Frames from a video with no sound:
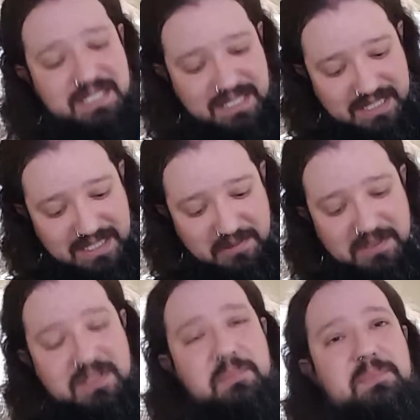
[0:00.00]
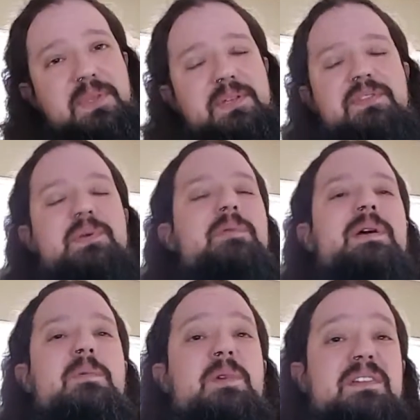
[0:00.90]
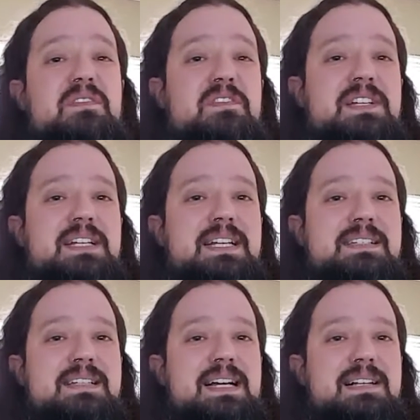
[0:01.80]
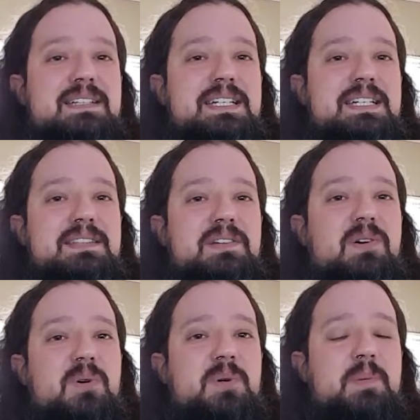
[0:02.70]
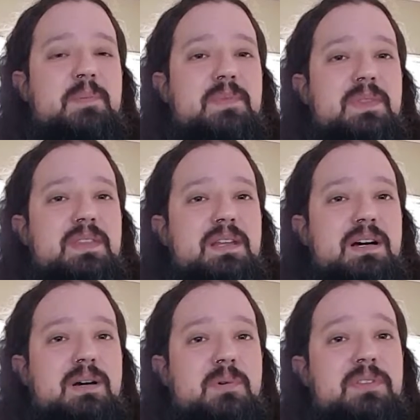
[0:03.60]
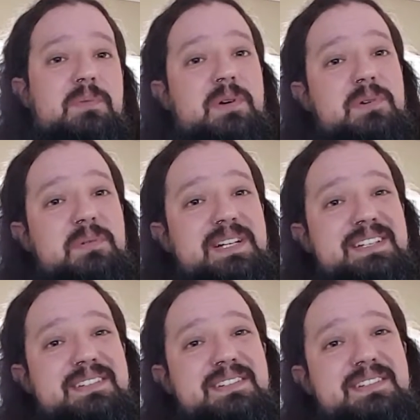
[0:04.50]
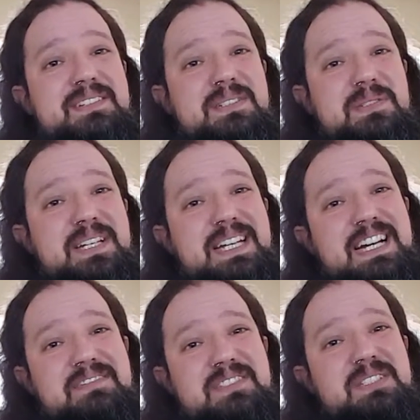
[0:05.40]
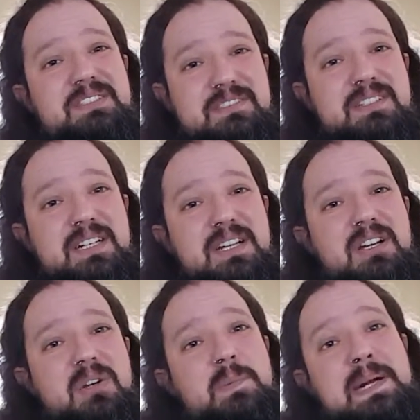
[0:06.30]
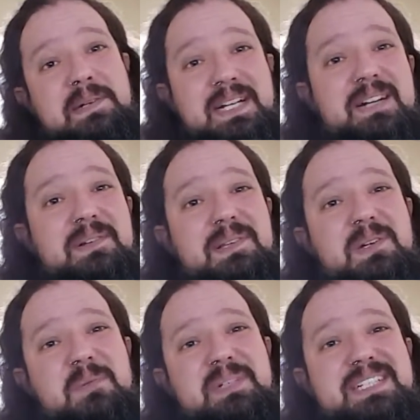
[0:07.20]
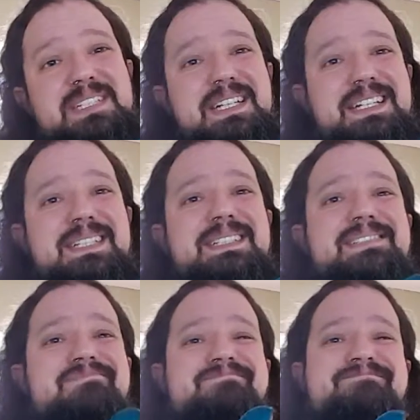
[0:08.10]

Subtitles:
the 3-way wouldn't fit exactly in the hole where the rotary is, so they'd have to route it out a little bit, and